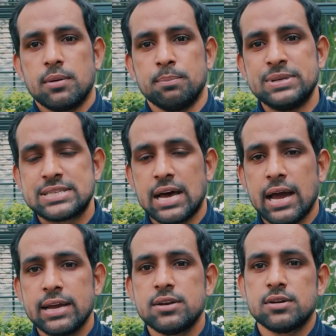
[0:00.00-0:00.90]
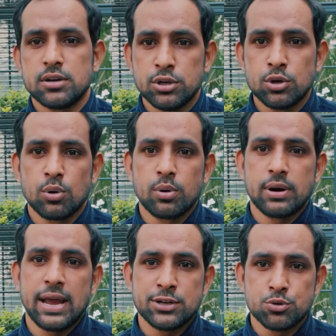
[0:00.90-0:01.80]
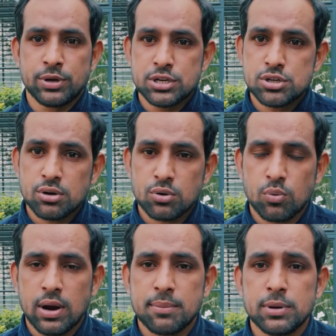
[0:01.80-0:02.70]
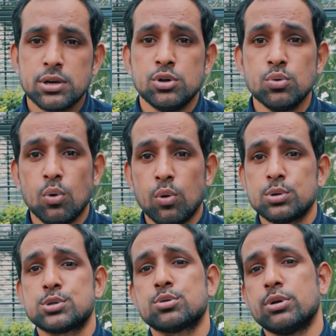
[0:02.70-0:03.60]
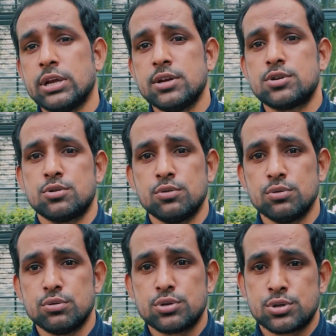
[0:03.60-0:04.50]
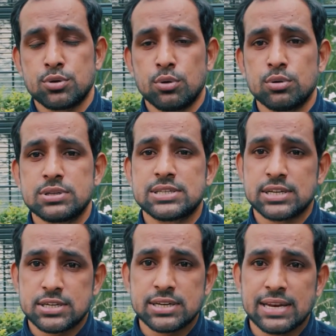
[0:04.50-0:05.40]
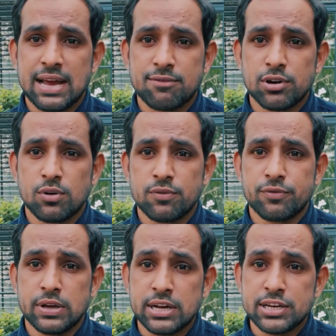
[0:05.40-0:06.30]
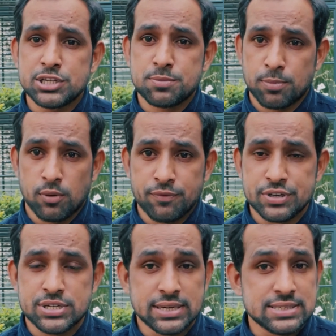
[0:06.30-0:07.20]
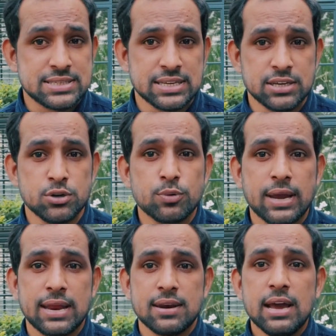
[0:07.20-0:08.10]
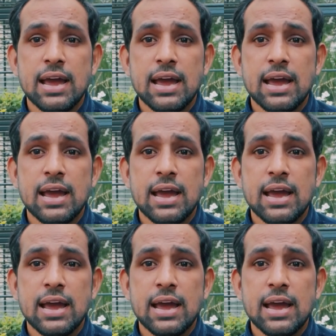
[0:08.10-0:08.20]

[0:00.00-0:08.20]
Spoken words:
Beside your education requirement, you also need to show certain level of English proficiency. You can